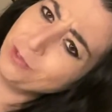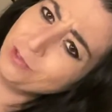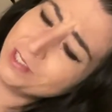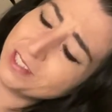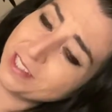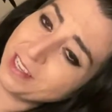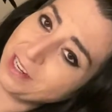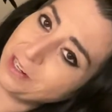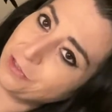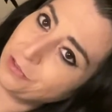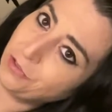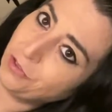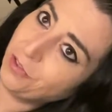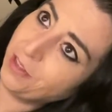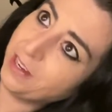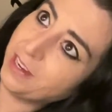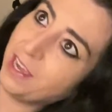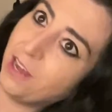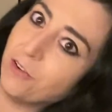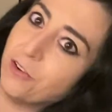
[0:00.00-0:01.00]
cycle.
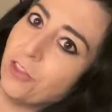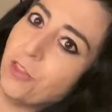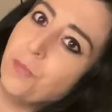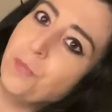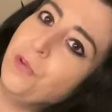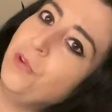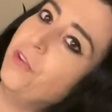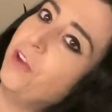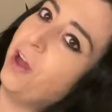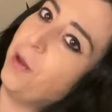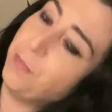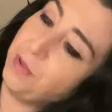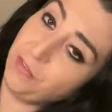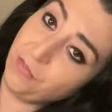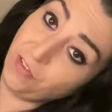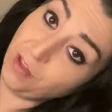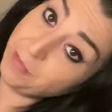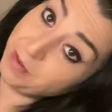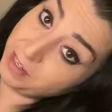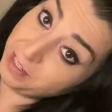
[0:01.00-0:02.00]
Like, how could the moon not be
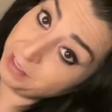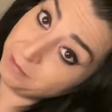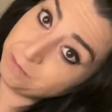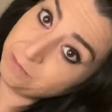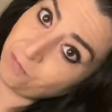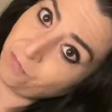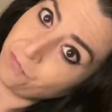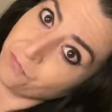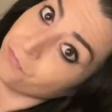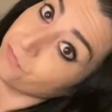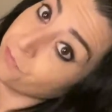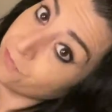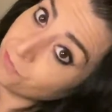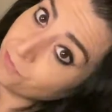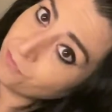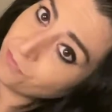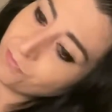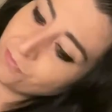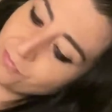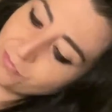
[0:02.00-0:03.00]
feminine?
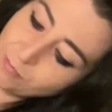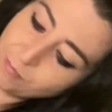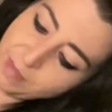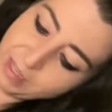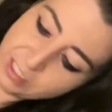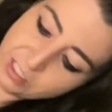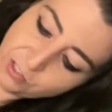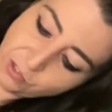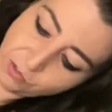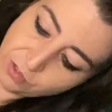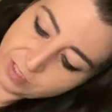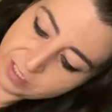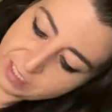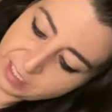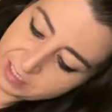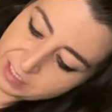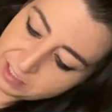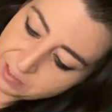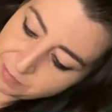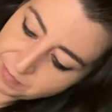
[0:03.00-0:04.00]
Makes total
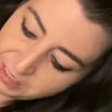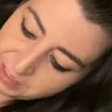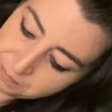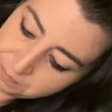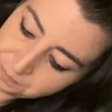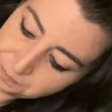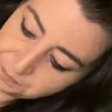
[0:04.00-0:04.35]
sense to me.